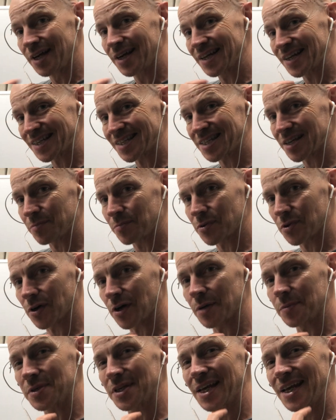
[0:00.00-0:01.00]
Because
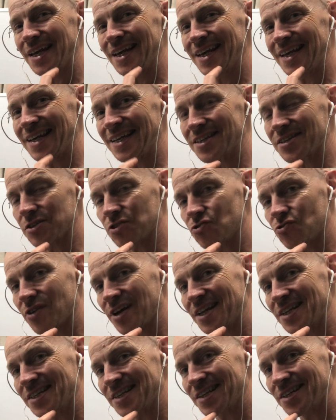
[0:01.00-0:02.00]
sometimes it's the
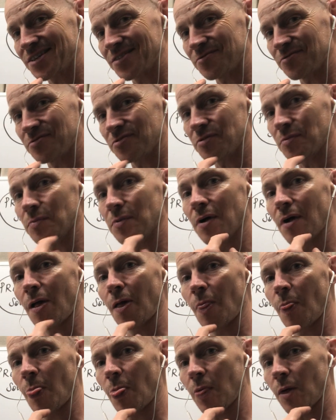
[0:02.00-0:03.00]
transition from
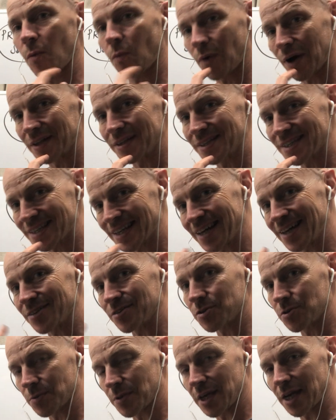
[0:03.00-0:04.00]
one sound
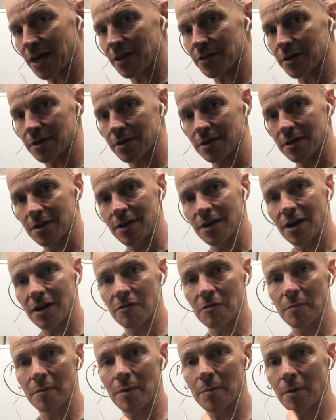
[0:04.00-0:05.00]
to the other. And
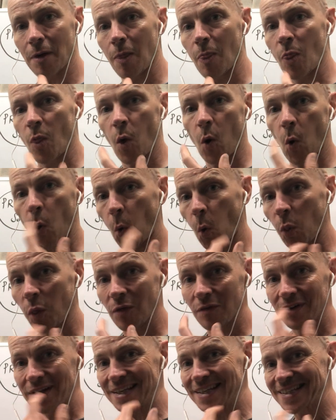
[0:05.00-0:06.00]
remember, one
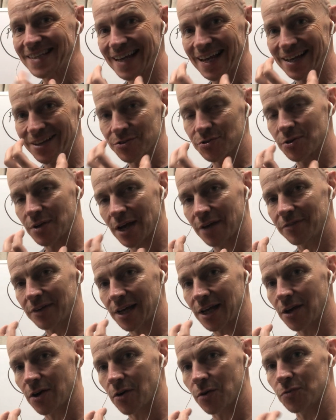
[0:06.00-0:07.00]
of these sounds you have to
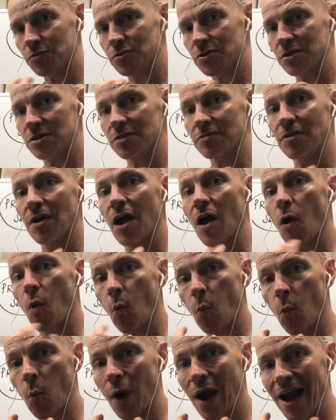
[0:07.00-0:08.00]
get conscious of
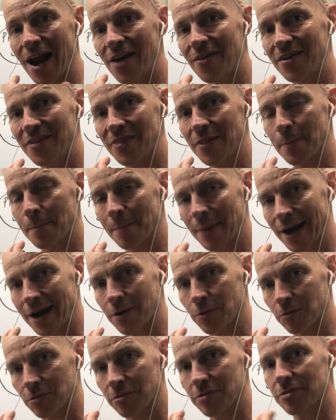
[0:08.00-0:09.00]
where in the
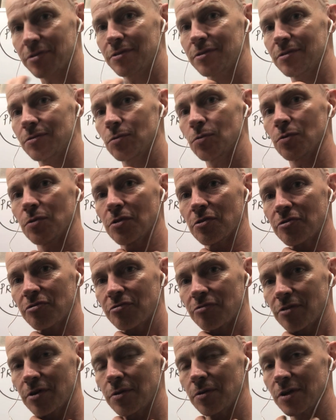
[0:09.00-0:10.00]
mouth or the
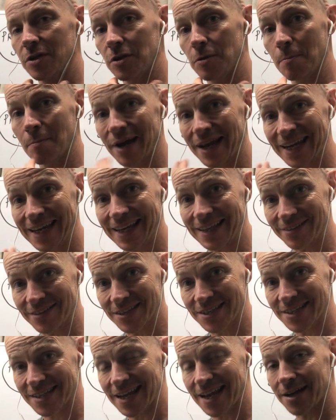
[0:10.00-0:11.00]
throat are you making this
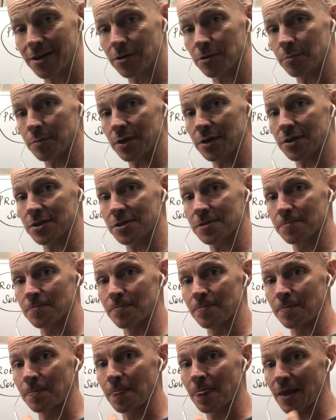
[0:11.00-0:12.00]
sound, because
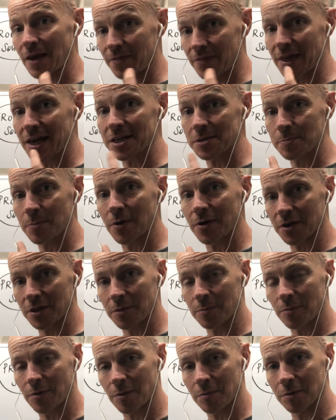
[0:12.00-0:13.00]
that's part of the
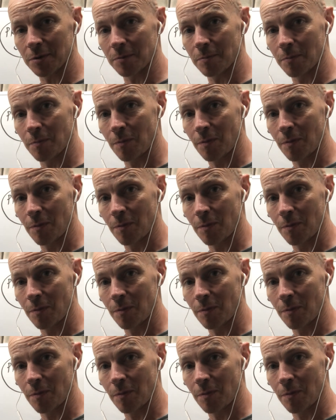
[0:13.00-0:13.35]
problem.